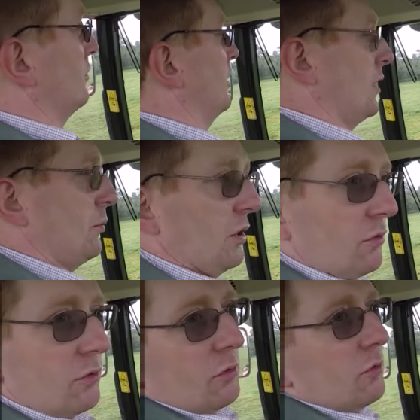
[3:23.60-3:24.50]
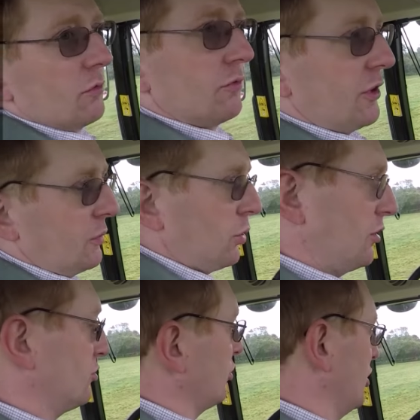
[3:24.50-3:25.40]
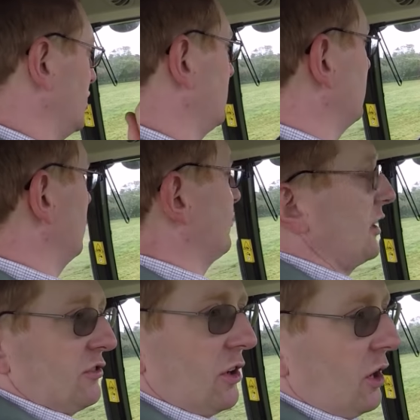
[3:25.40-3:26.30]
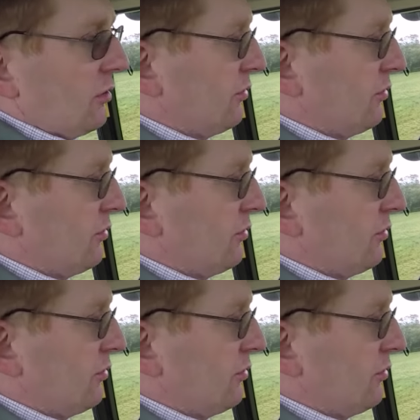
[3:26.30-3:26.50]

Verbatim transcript: and then we'll feed one side, and fence it off,